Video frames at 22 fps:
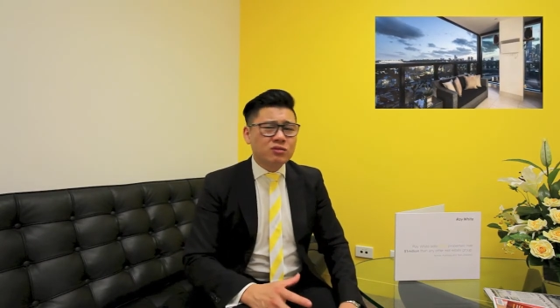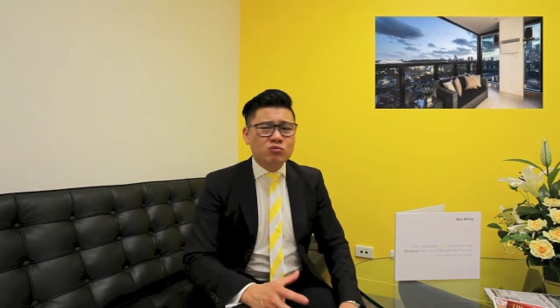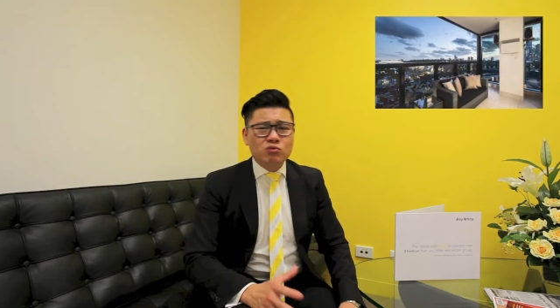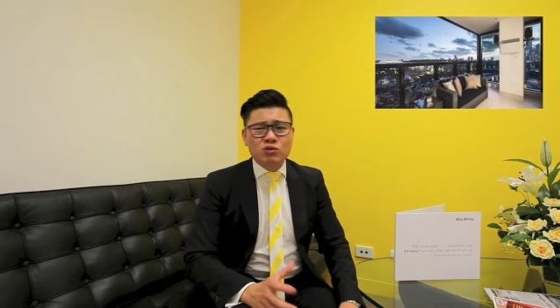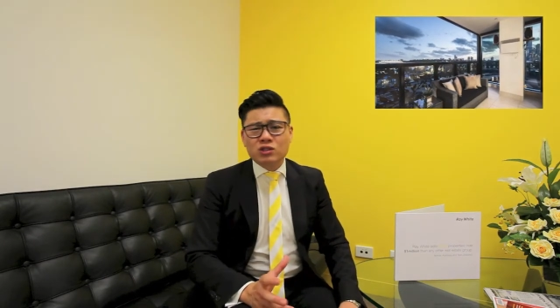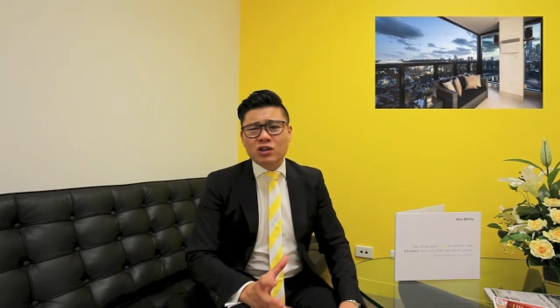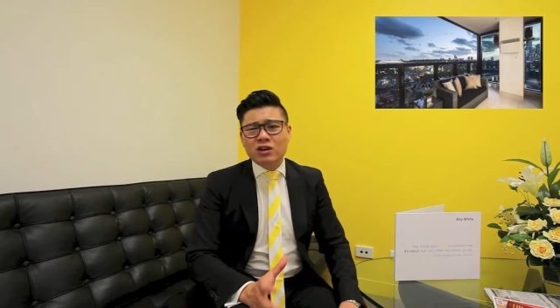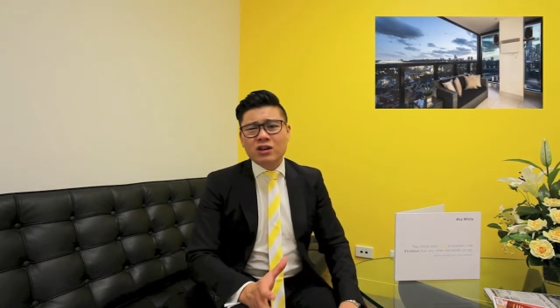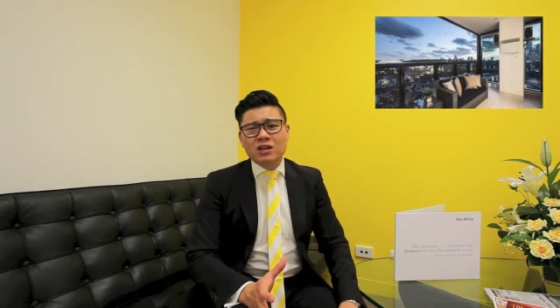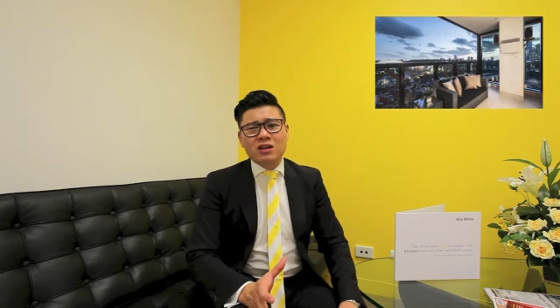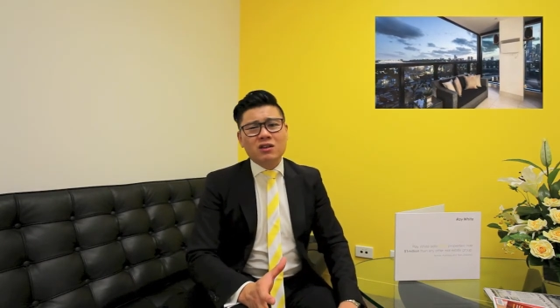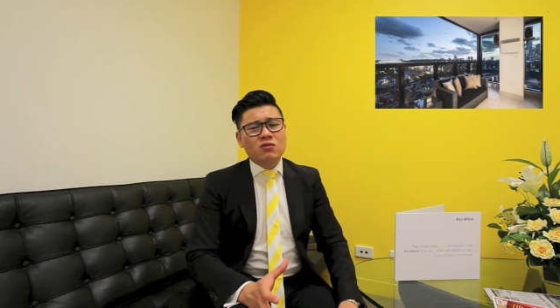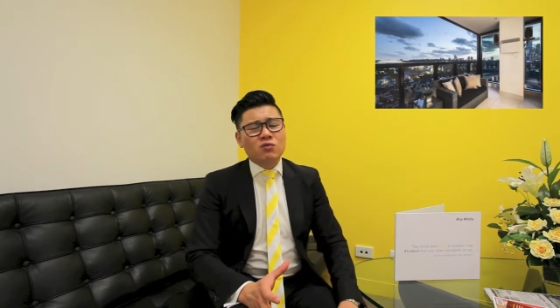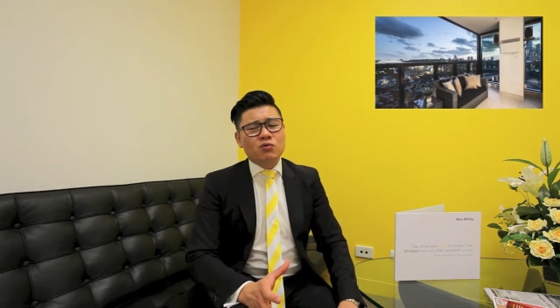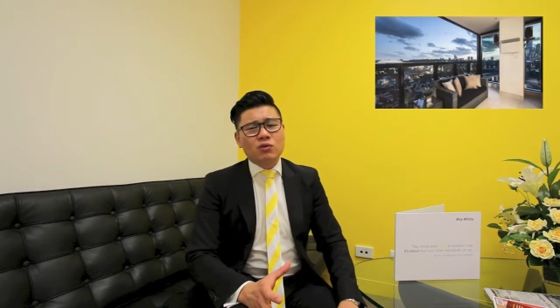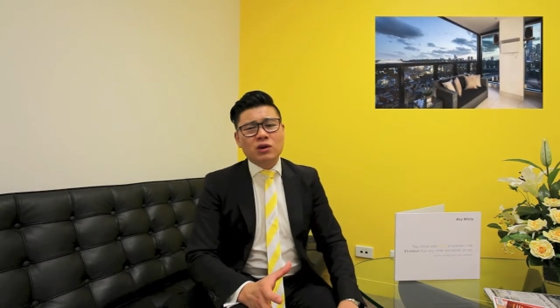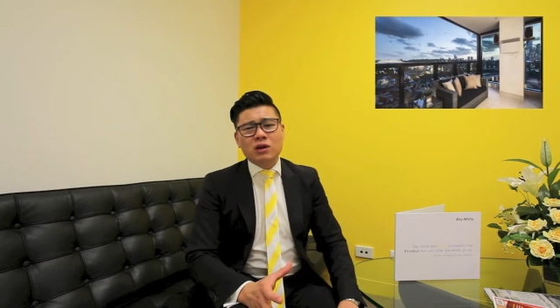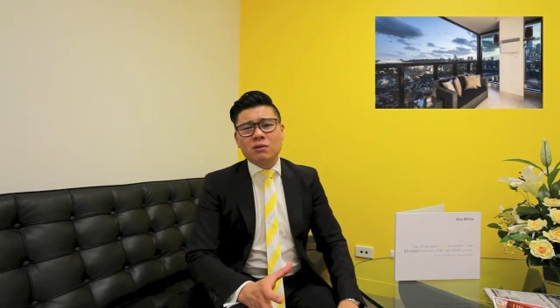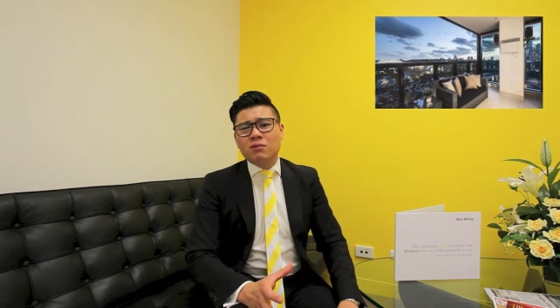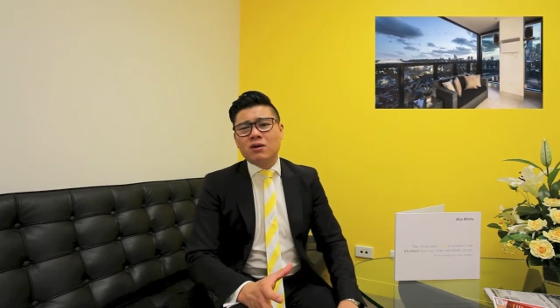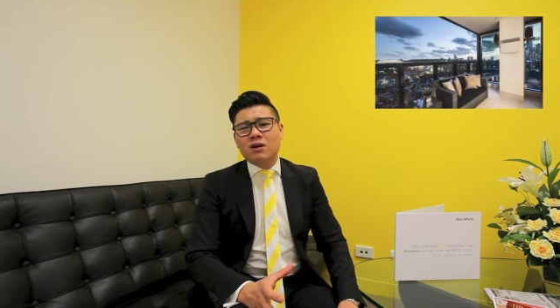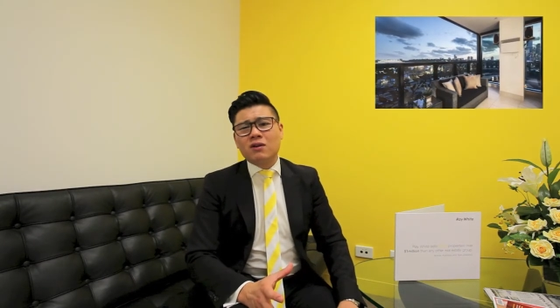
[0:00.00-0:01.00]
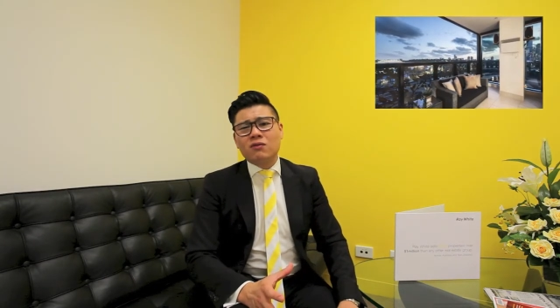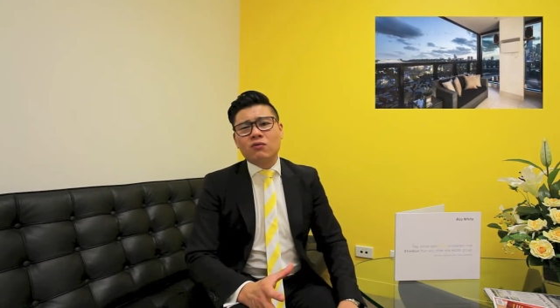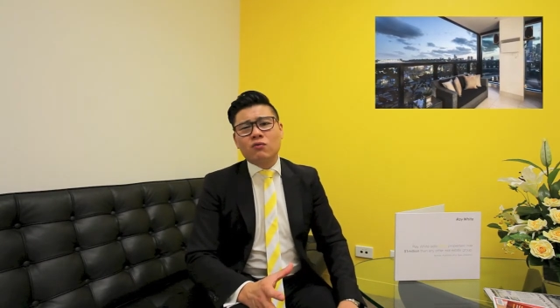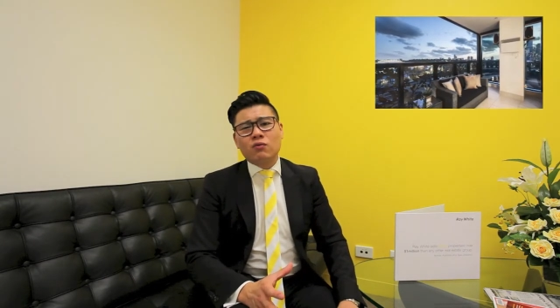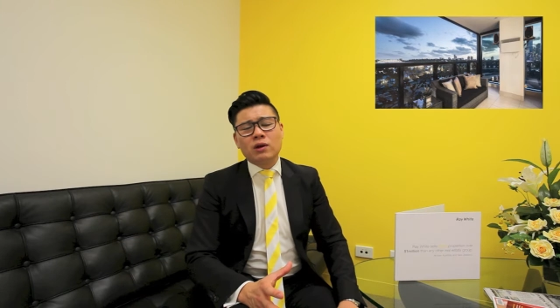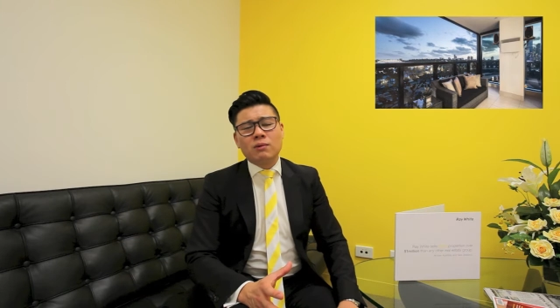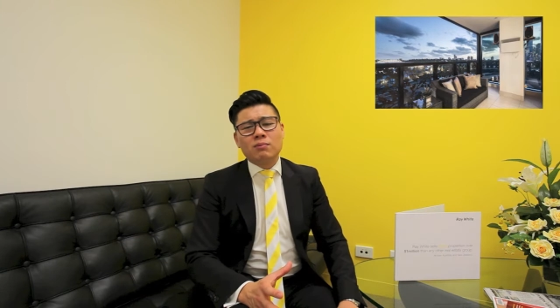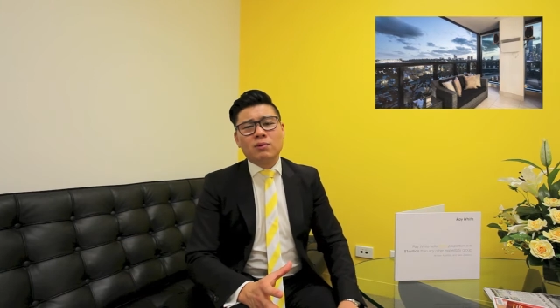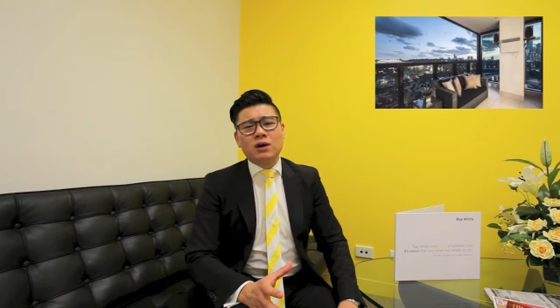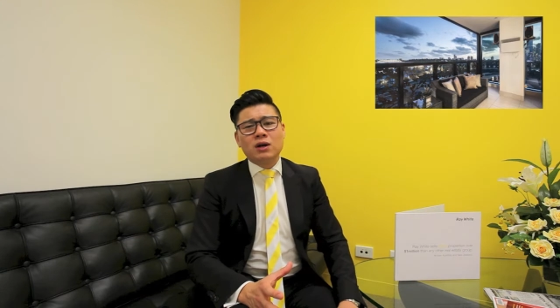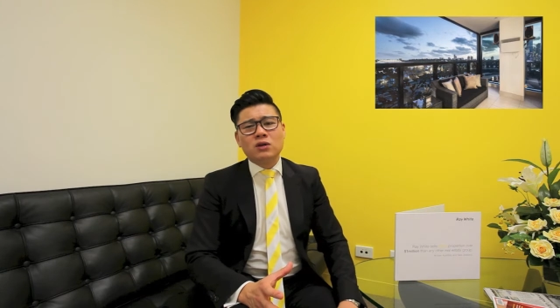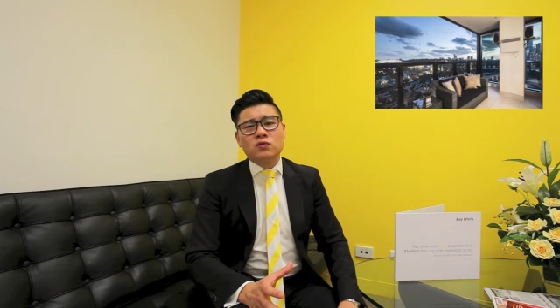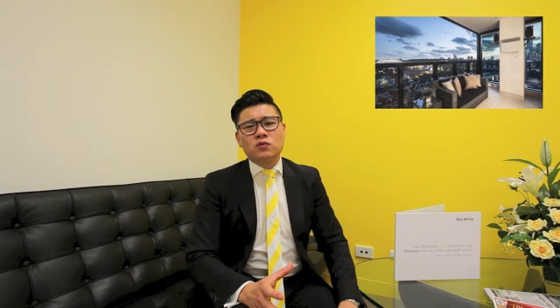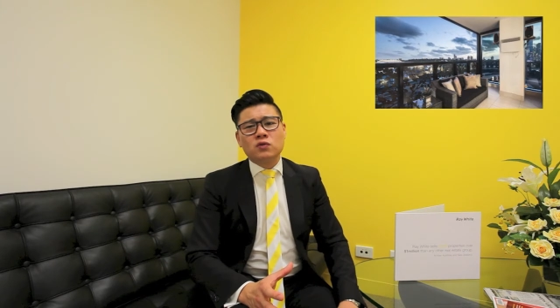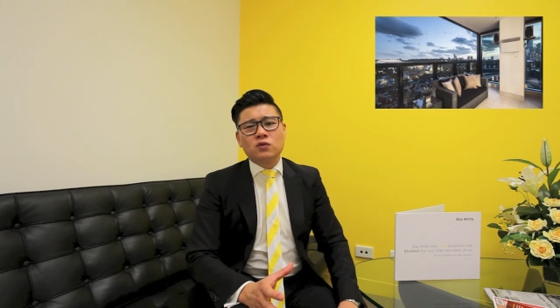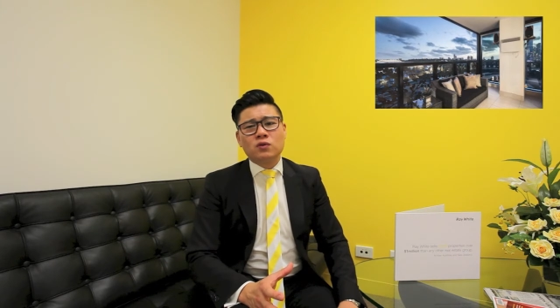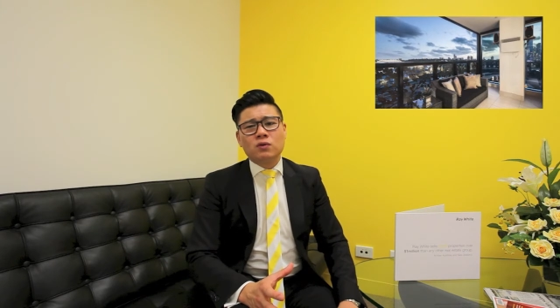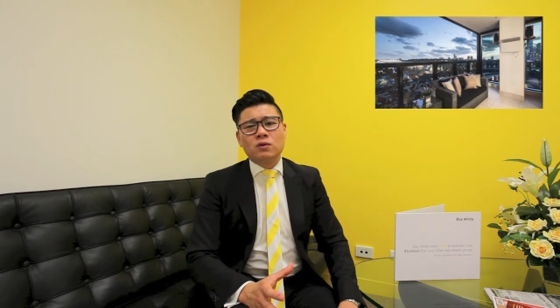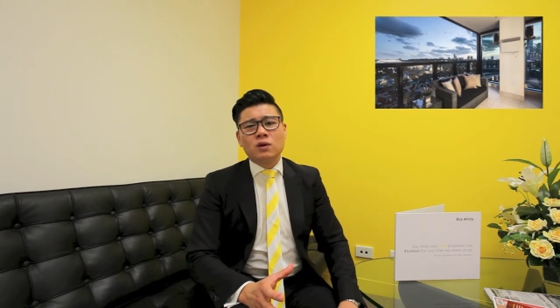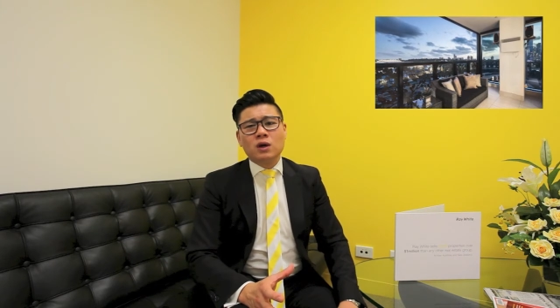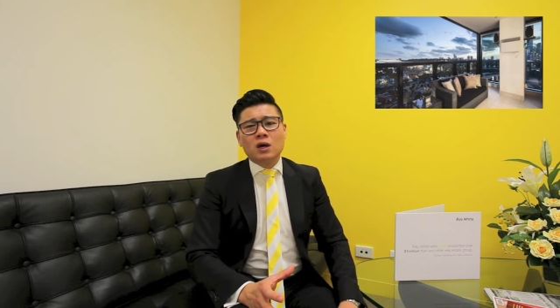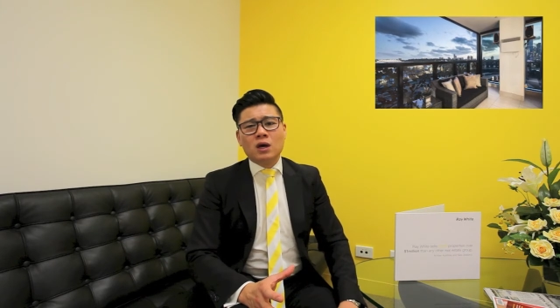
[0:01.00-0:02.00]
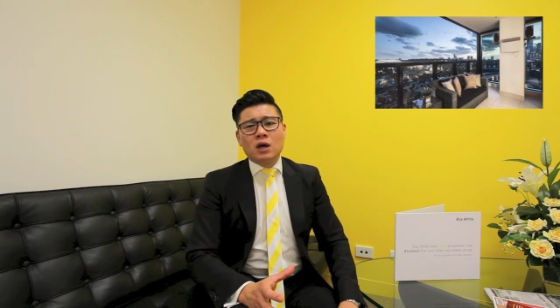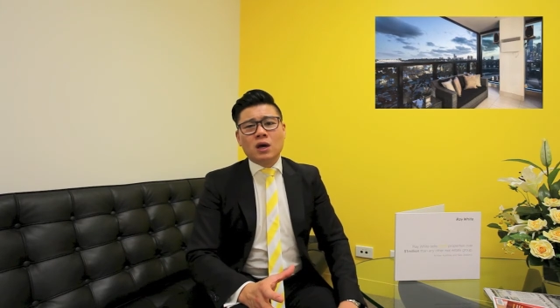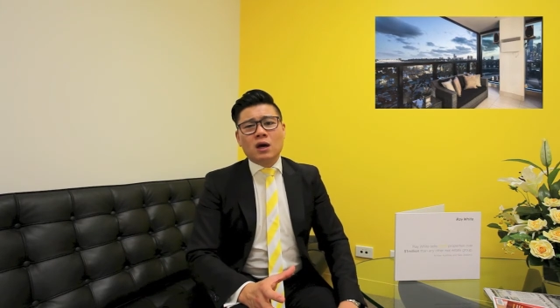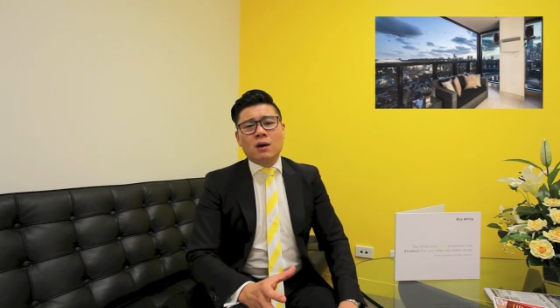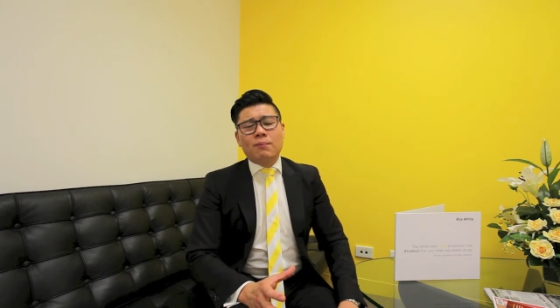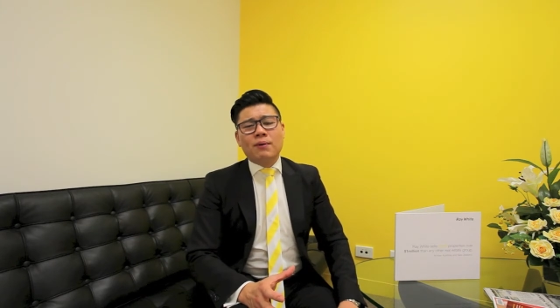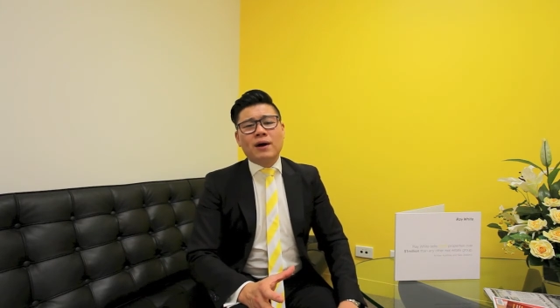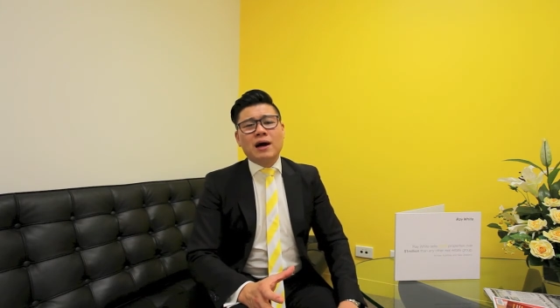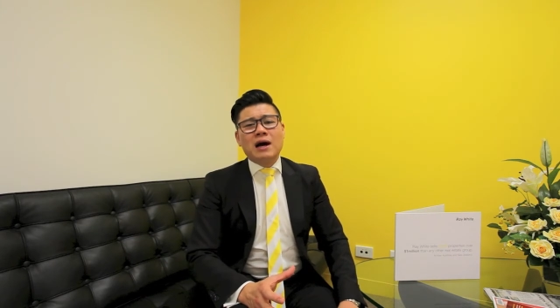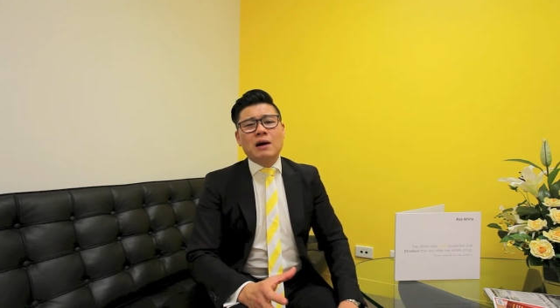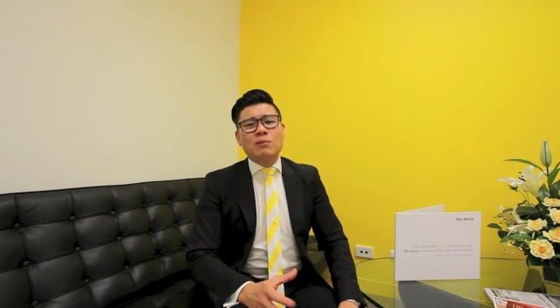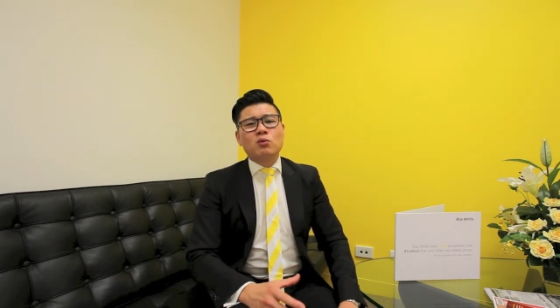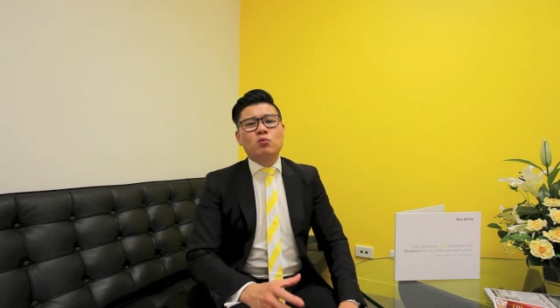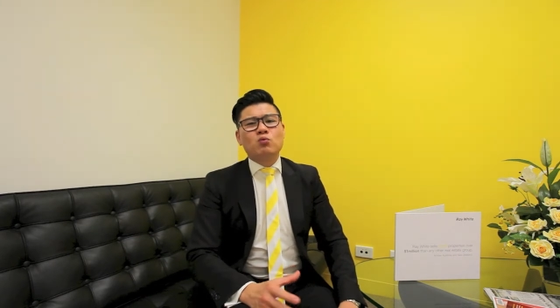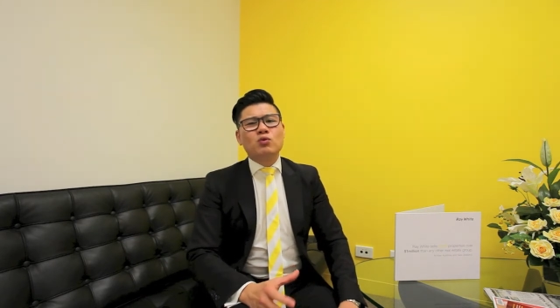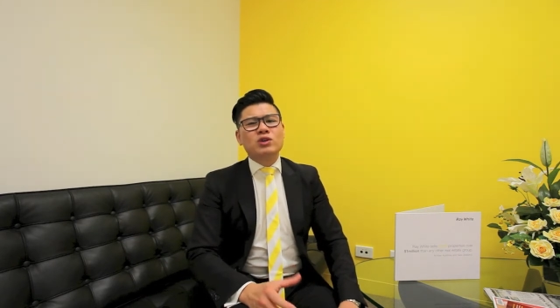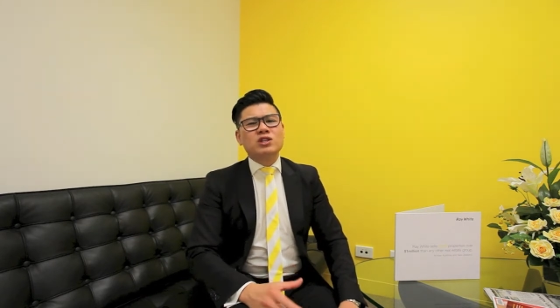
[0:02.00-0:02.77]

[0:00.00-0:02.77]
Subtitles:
was only a 3x3x2 apartment,